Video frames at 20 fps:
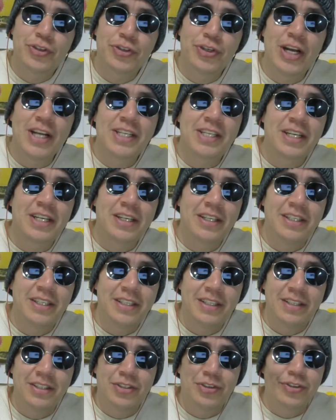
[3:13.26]

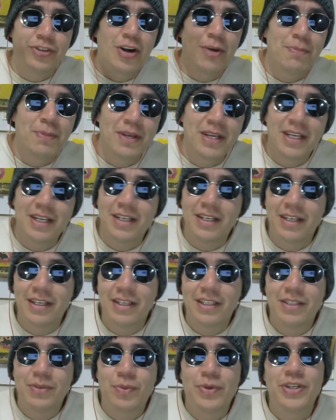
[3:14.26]
drastically dropping, and
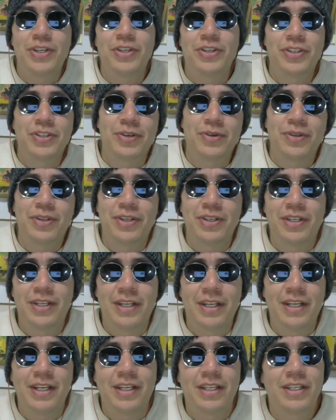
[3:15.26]
it's winter, so
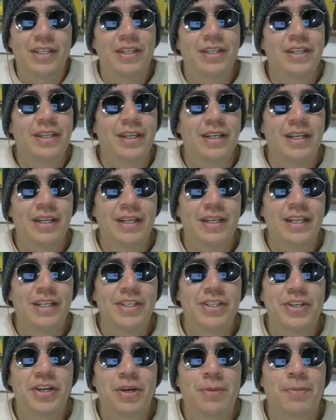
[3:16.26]
it
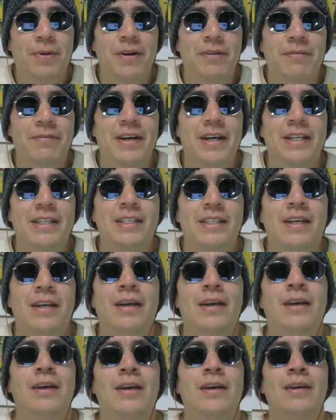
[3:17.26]
gets dark pretty fast.
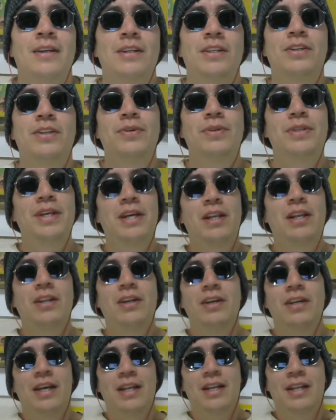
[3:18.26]
So take a
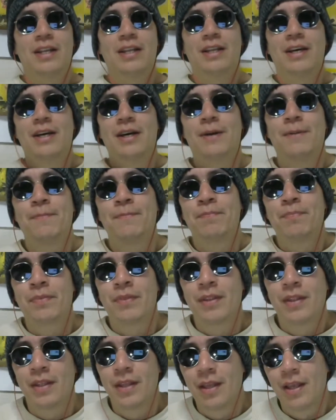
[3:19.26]
look, and then
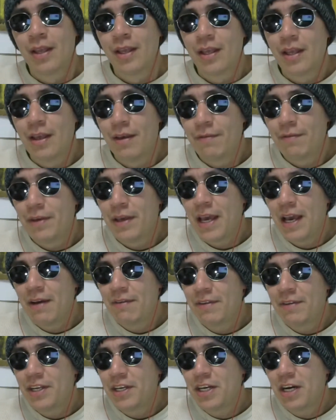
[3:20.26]
if you
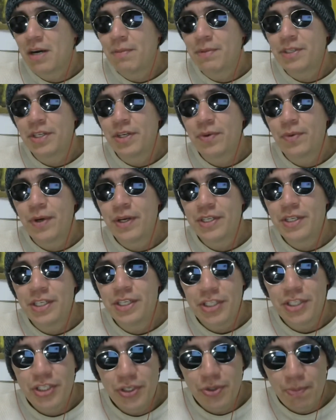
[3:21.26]
have any comments and
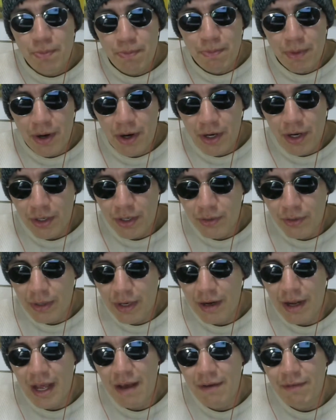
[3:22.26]
questions, tomorrow
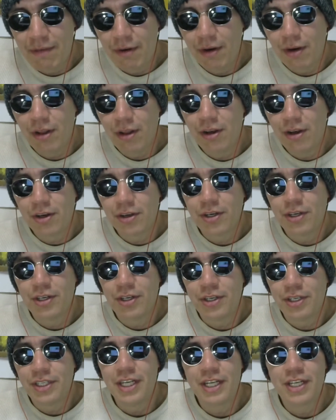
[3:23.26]
I'll have a
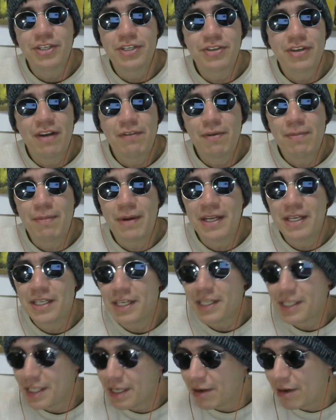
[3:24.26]
longer test drive. We might
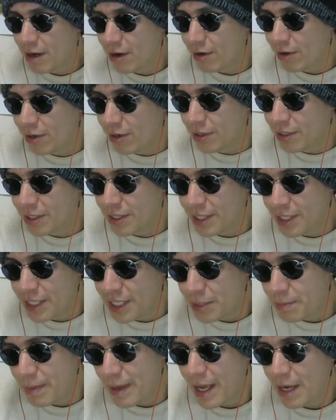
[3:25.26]
test out how long
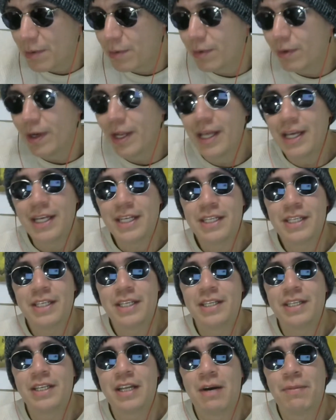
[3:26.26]
this pack will last
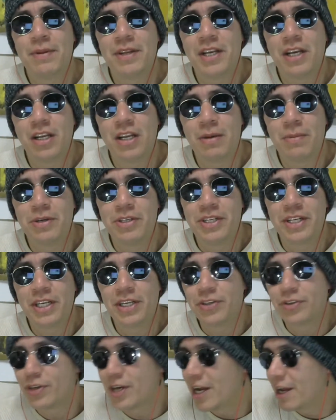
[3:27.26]
and how many kilometers I
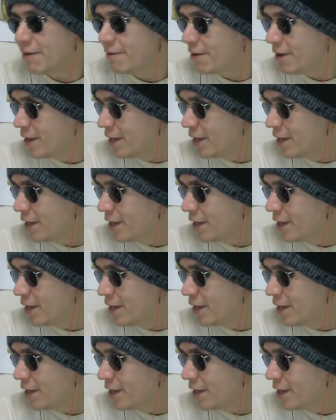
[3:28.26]
can drive.